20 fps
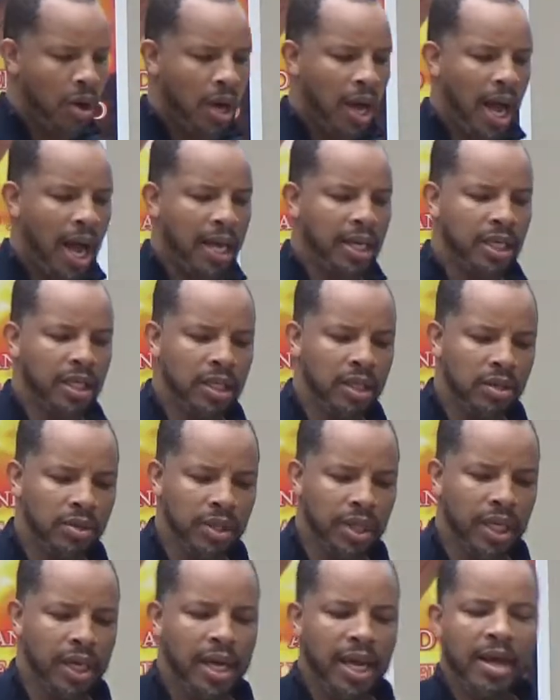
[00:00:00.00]

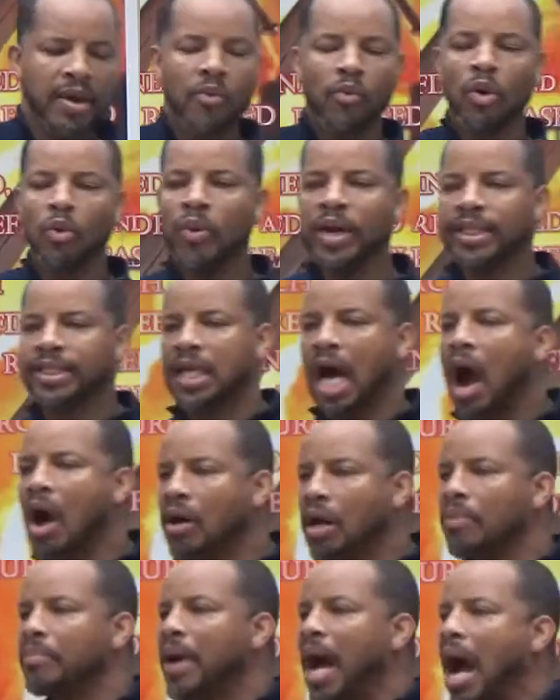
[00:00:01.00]
Hallelujah. When we
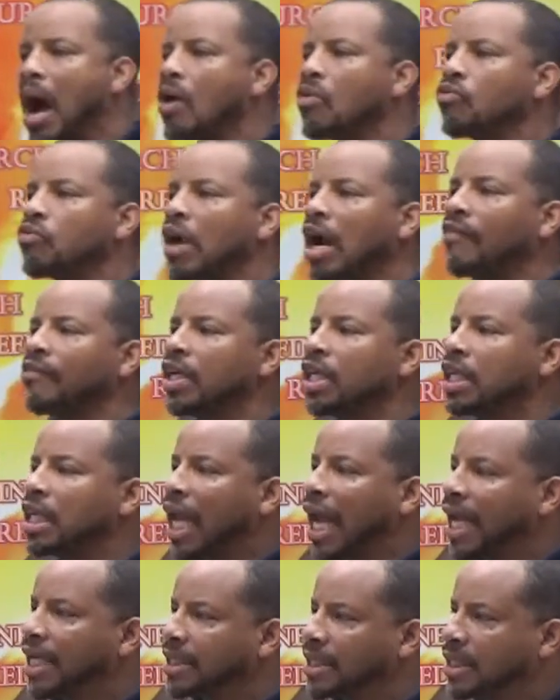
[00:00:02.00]
talk about
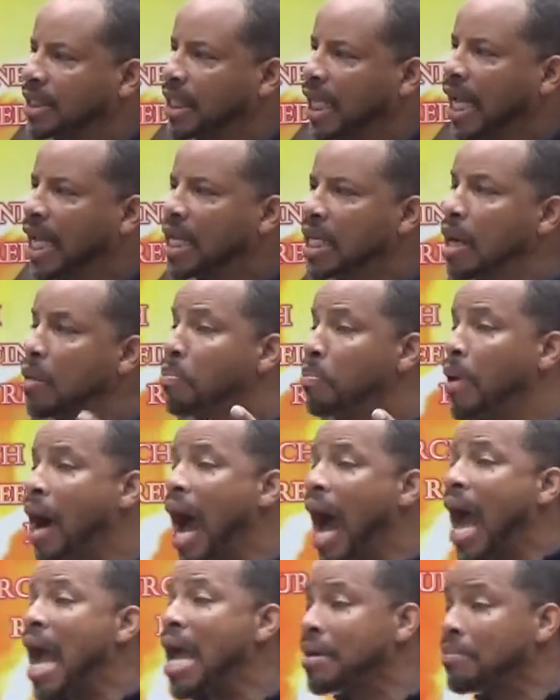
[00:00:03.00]
revelation in the
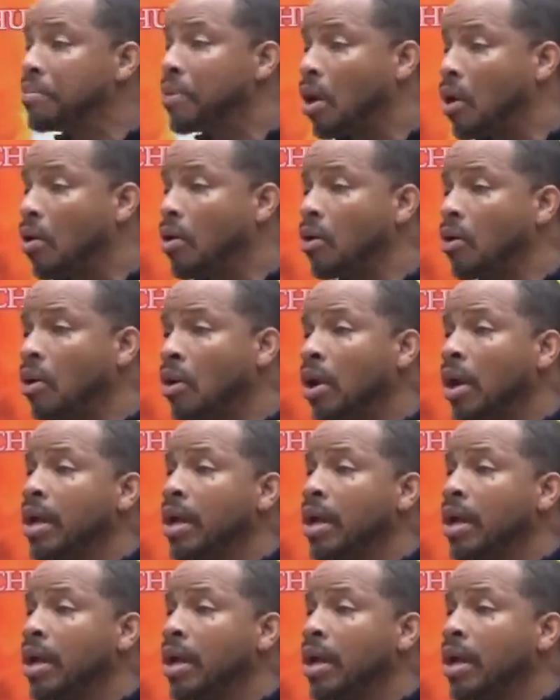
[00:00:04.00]
Bible,